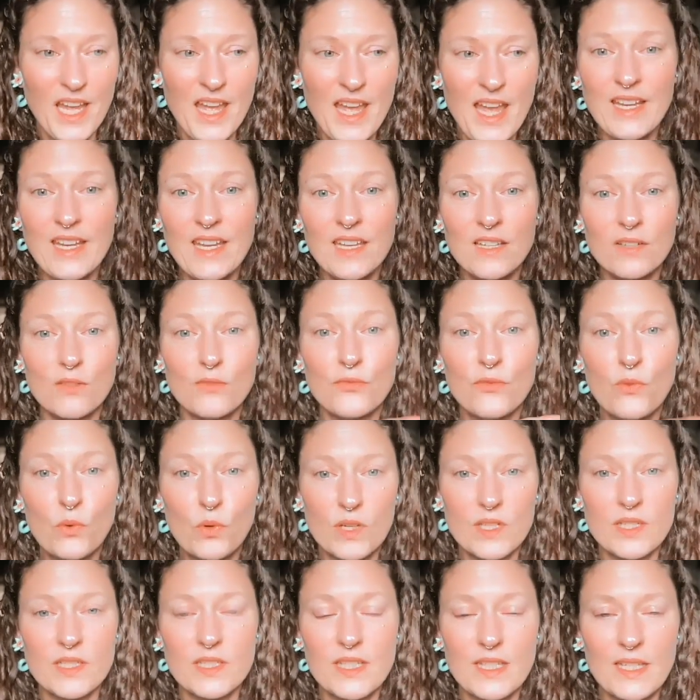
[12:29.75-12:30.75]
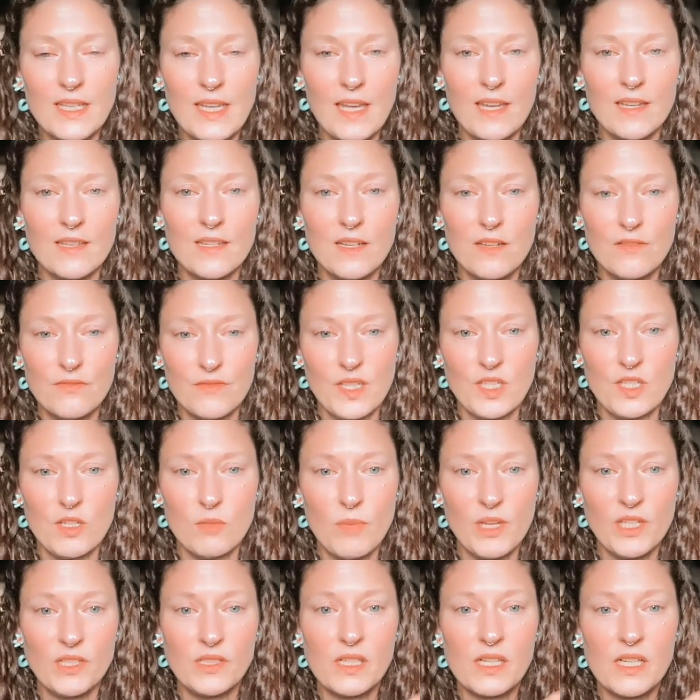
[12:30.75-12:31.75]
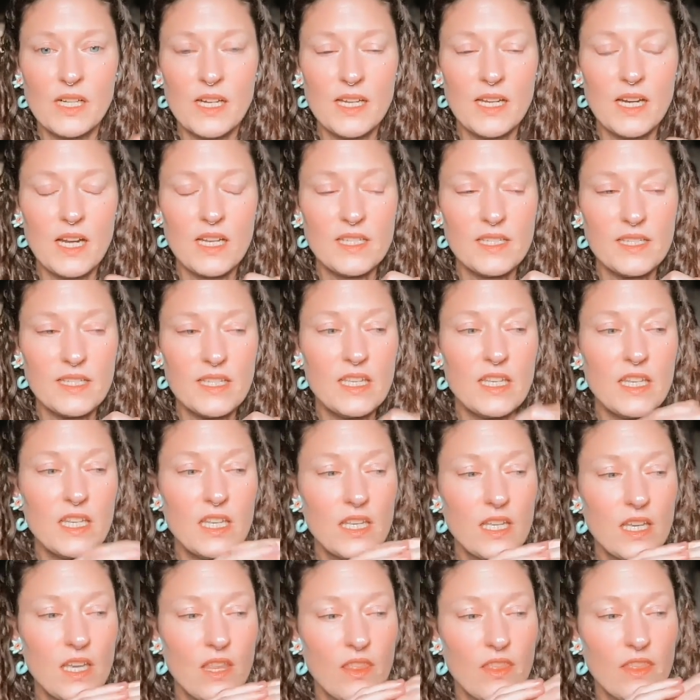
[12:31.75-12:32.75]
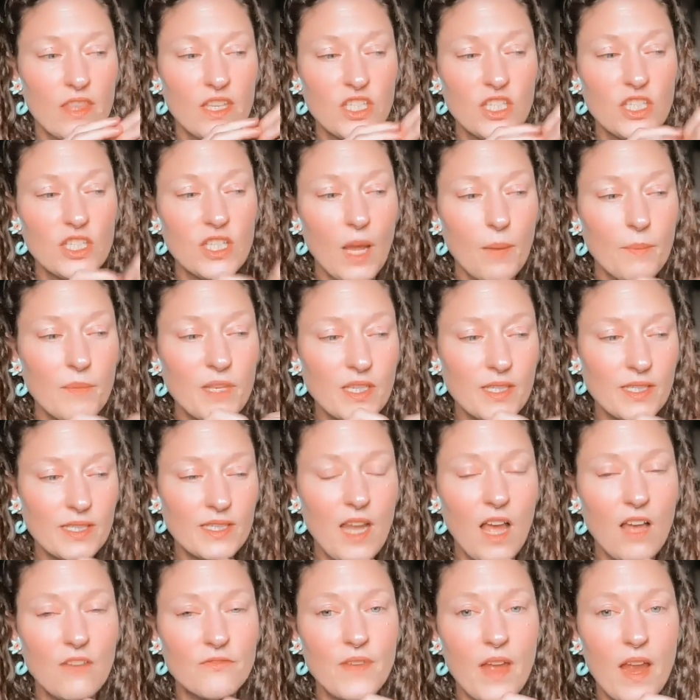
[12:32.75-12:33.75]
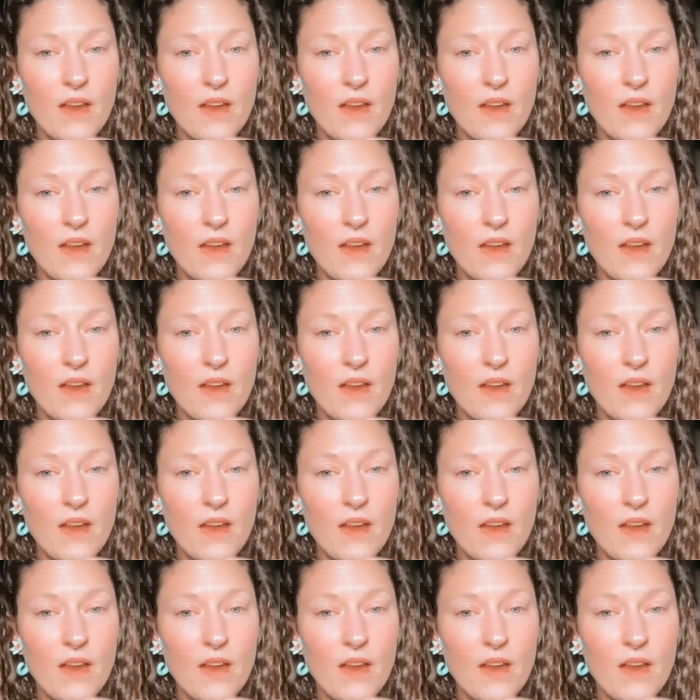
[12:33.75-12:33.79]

i can't afford to get in a fender bender and i see the dumbest stuff